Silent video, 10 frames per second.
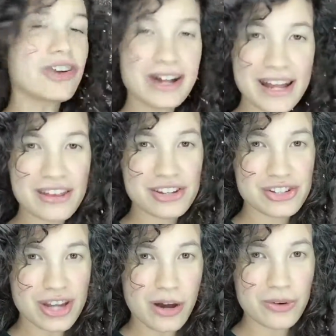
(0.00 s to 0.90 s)
got out of the
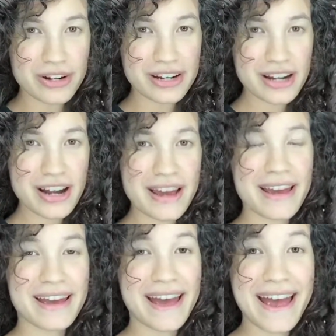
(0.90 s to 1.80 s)
shower
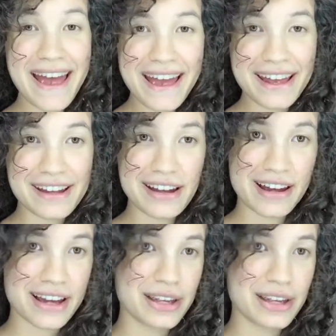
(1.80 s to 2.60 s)
and I